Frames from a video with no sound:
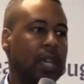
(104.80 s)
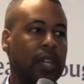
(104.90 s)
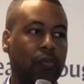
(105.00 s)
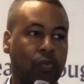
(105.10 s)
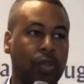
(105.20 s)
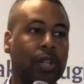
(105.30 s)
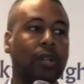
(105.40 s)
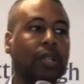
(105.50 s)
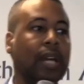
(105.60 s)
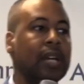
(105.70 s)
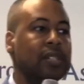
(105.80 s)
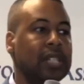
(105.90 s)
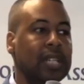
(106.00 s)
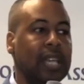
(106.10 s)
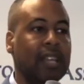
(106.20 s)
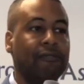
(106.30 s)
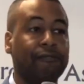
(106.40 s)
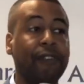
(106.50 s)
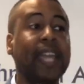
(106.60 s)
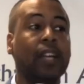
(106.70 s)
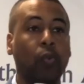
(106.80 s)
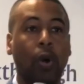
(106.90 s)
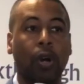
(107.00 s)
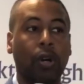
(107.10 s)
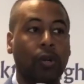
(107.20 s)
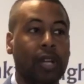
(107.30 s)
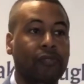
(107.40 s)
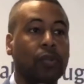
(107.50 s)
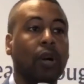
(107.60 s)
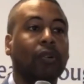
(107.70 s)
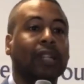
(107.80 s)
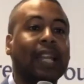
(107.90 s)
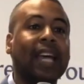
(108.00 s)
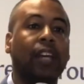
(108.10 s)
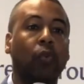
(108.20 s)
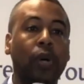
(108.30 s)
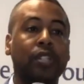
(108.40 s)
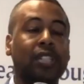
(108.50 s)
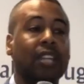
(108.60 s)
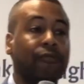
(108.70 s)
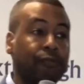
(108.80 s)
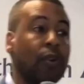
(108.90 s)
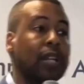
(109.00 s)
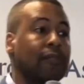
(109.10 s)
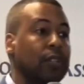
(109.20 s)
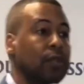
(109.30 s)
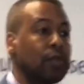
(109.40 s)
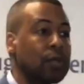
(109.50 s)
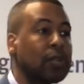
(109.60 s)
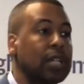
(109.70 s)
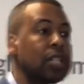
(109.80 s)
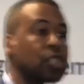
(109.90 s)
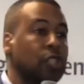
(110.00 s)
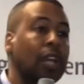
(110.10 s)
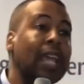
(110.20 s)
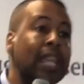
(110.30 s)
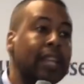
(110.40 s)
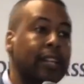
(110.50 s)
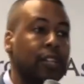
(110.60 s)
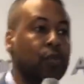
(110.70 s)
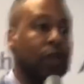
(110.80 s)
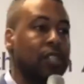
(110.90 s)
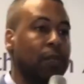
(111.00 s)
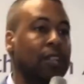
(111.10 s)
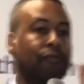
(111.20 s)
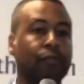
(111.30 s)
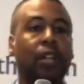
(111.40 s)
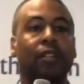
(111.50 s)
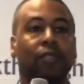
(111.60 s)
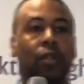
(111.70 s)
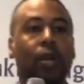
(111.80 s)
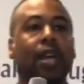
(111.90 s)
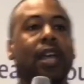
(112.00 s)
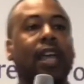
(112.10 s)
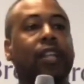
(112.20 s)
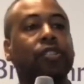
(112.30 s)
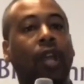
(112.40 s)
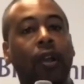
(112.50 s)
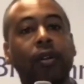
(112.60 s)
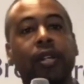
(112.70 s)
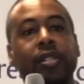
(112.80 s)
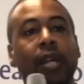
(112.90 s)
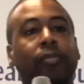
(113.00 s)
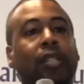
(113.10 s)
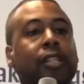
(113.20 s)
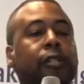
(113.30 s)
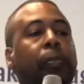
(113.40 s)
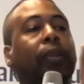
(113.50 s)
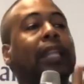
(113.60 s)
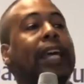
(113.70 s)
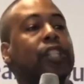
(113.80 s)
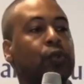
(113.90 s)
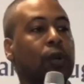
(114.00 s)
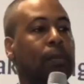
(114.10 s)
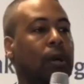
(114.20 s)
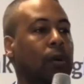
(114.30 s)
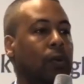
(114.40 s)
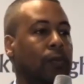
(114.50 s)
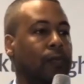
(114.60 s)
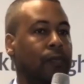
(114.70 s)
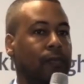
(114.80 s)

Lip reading: In faith world, if you don't like what's in front of you, you can change what's in front of you and turn to something that's pleasurable